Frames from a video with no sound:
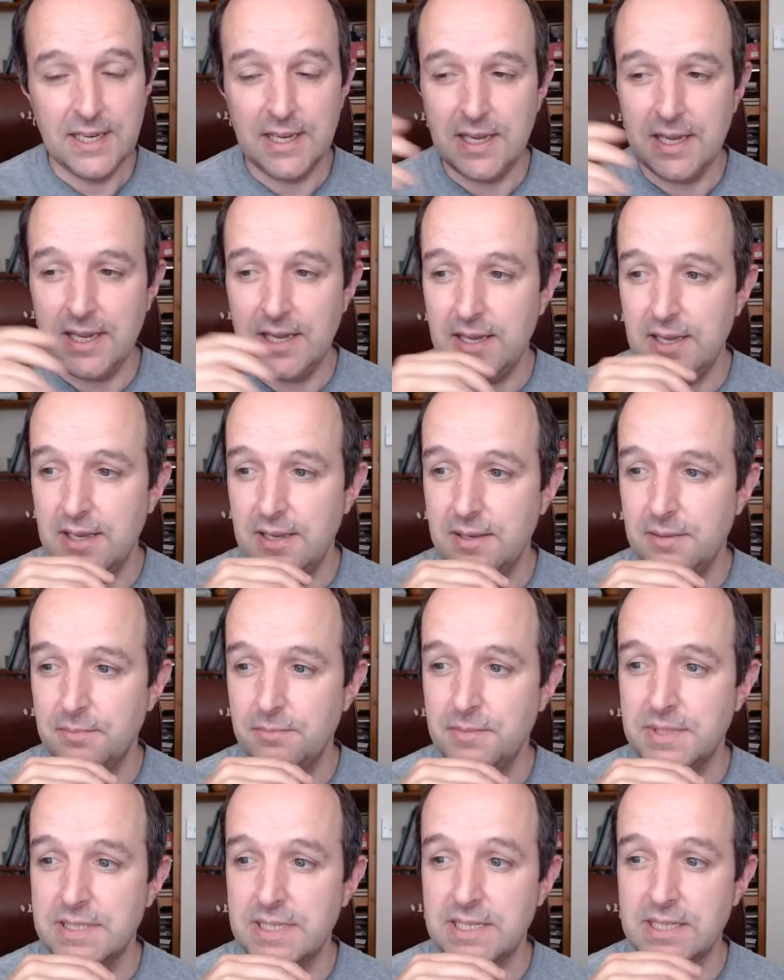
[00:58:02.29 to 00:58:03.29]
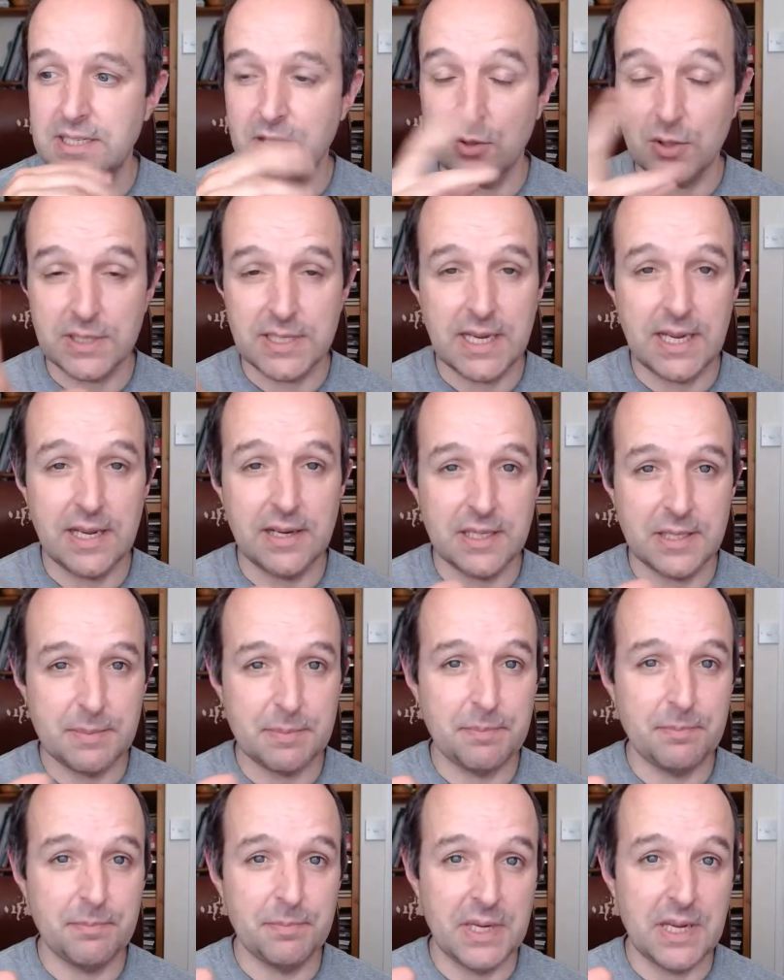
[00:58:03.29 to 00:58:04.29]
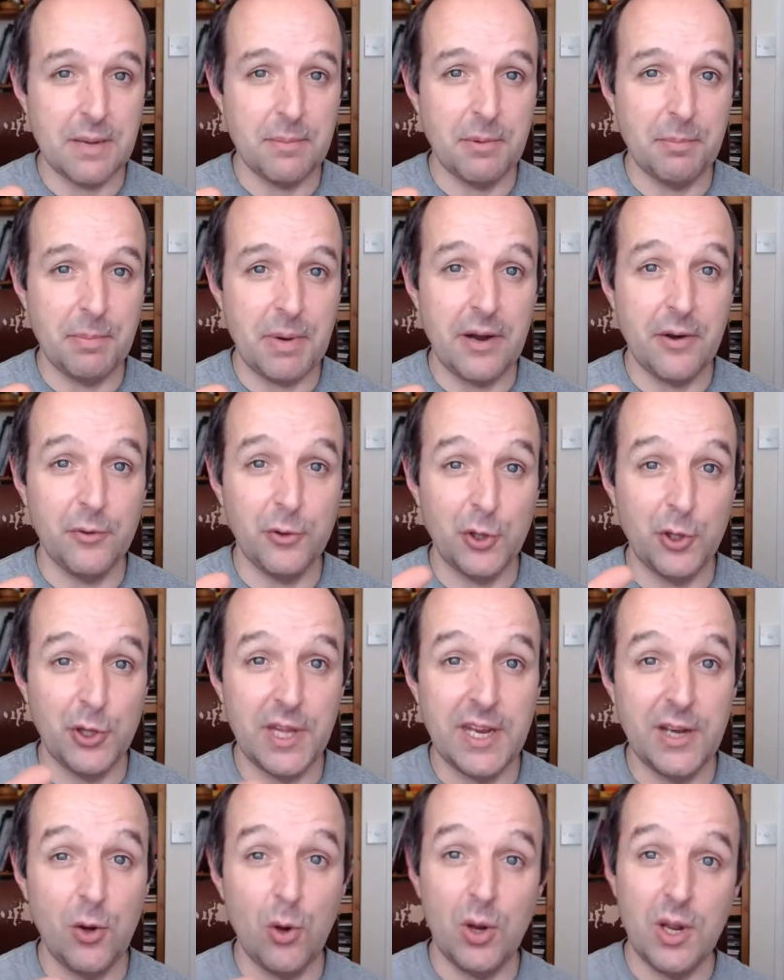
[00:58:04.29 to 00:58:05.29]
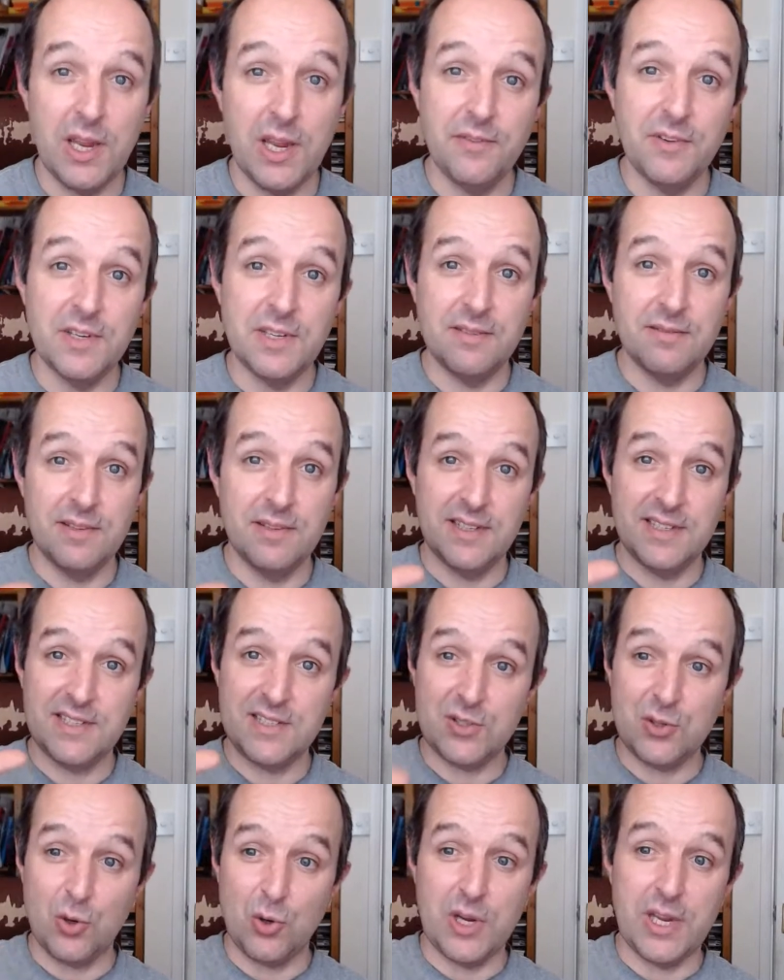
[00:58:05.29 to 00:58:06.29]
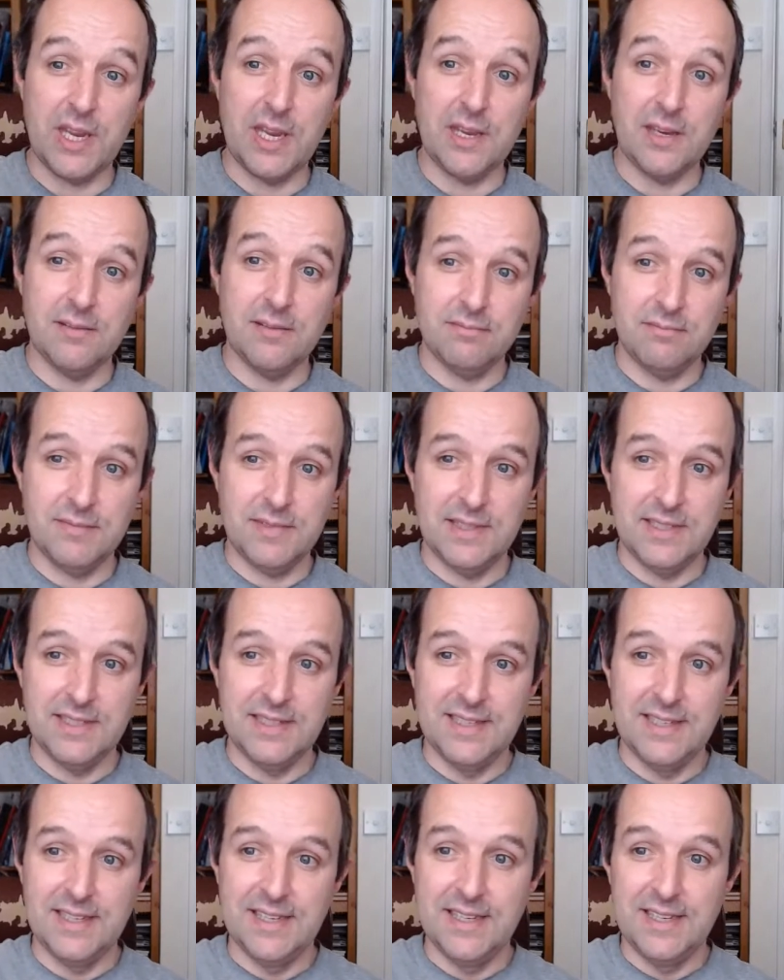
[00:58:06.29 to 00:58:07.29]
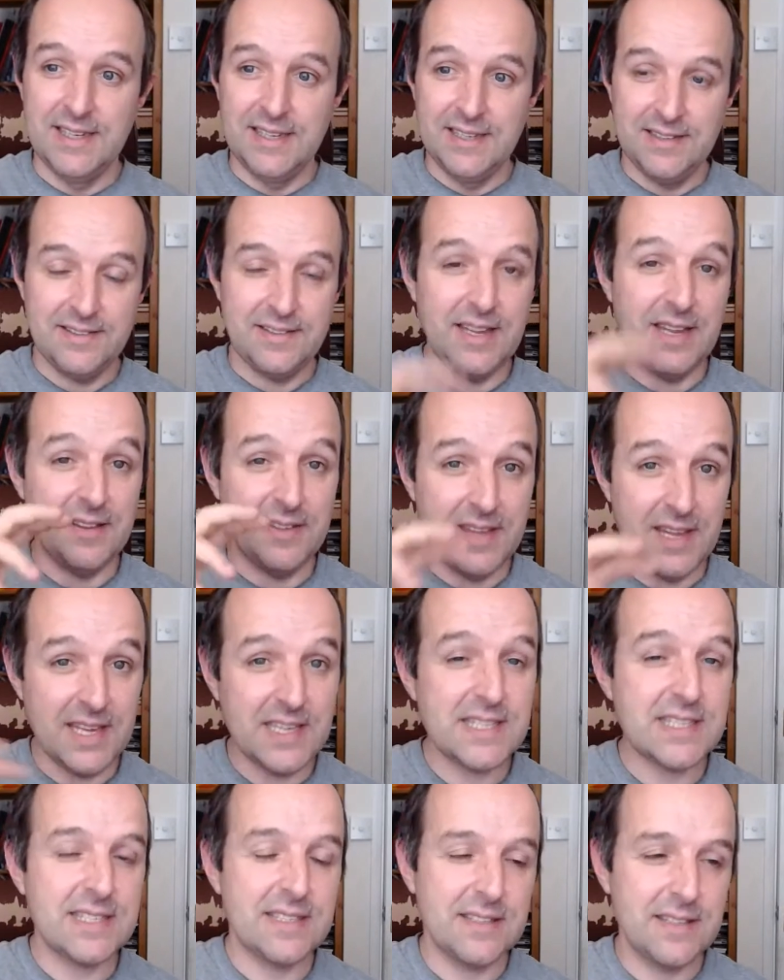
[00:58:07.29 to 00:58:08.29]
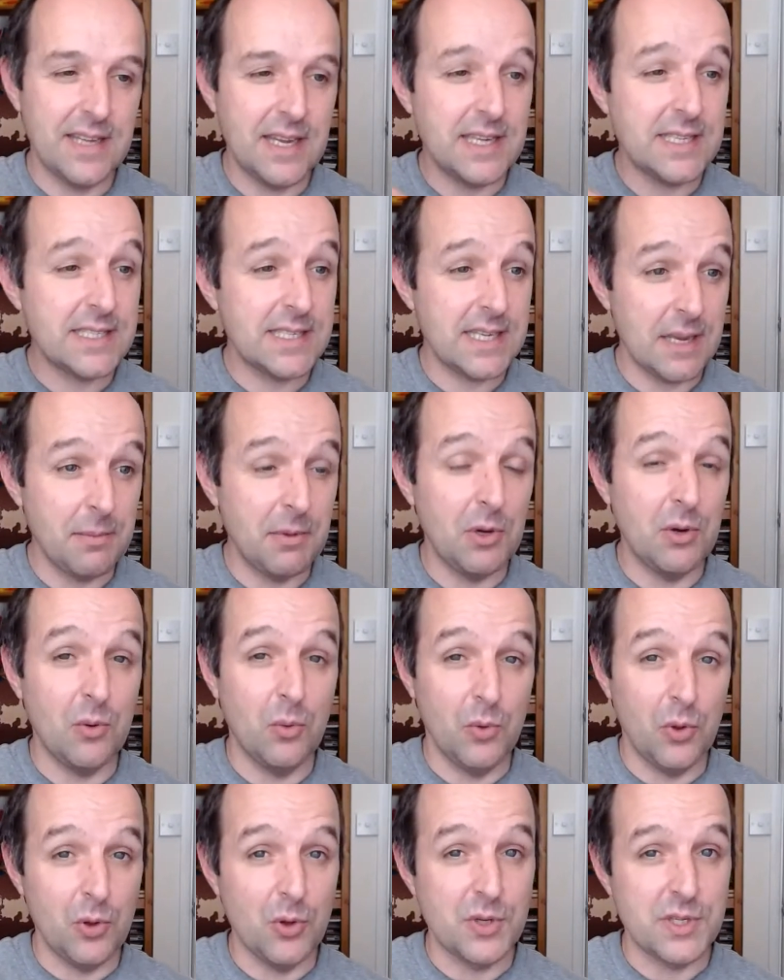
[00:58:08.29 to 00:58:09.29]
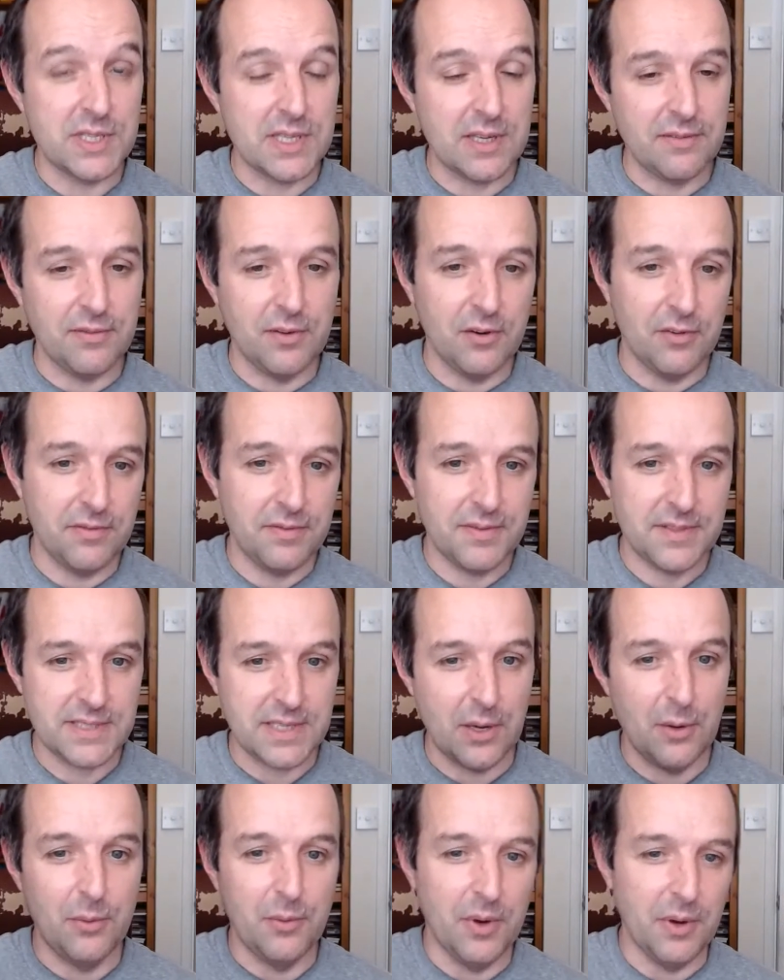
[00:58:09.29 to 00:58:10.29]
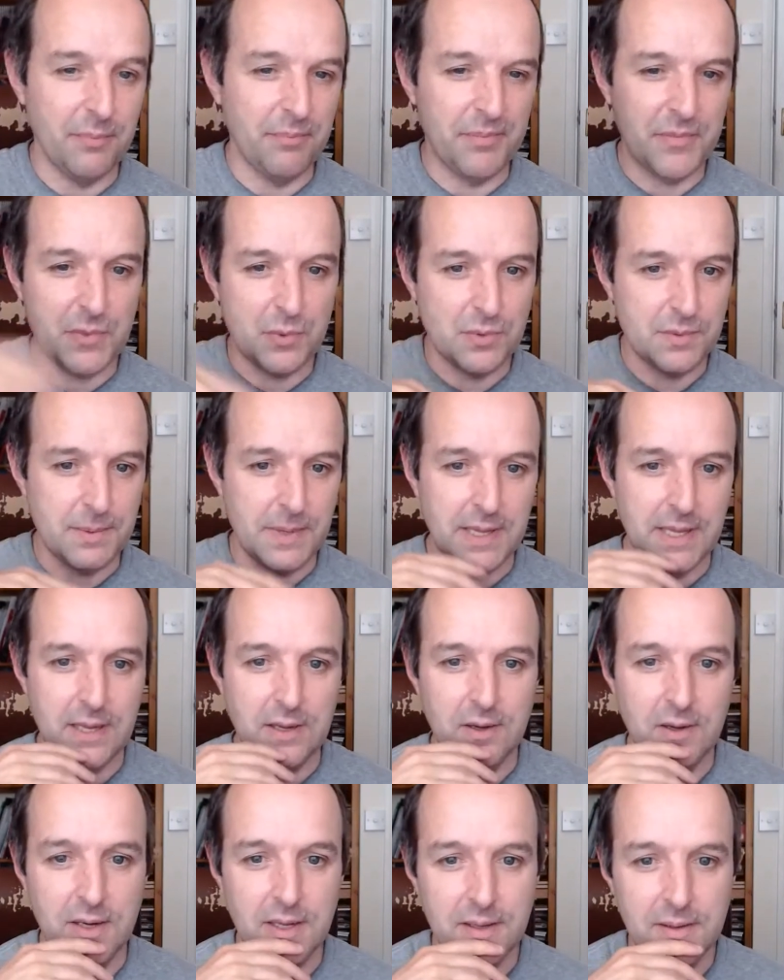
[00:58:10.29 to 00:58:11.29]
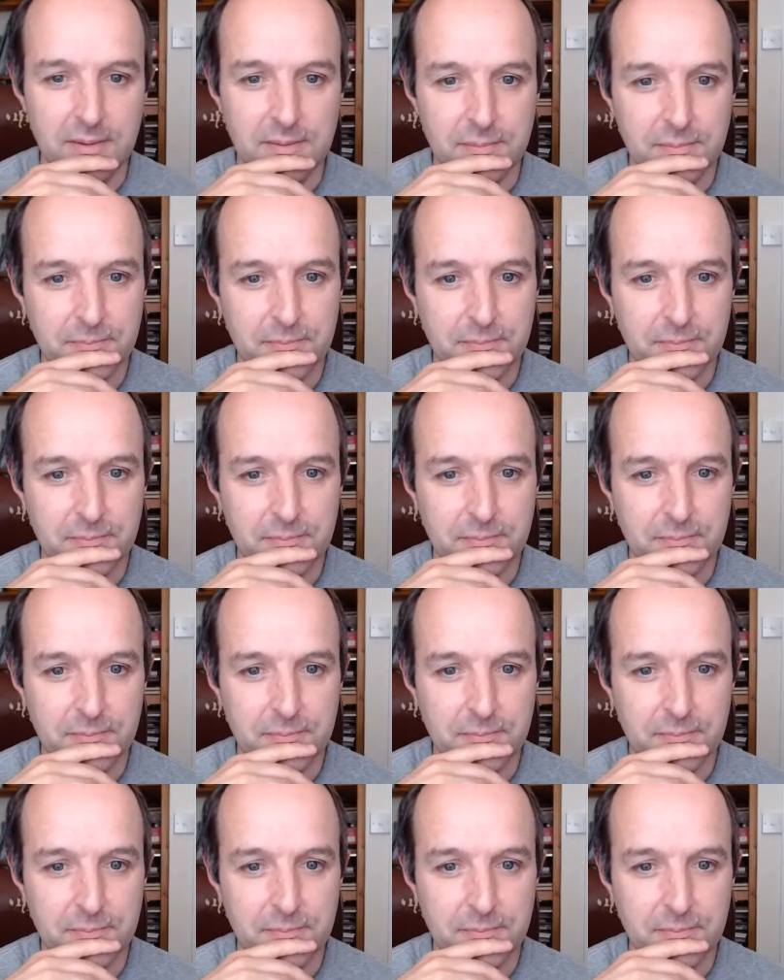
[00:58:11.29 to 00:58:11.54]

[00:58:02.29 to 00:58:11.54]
Since lockdown, it's become apparent that they're not even stocking. They're skimming all the good stuff off. So I talked about that earlier.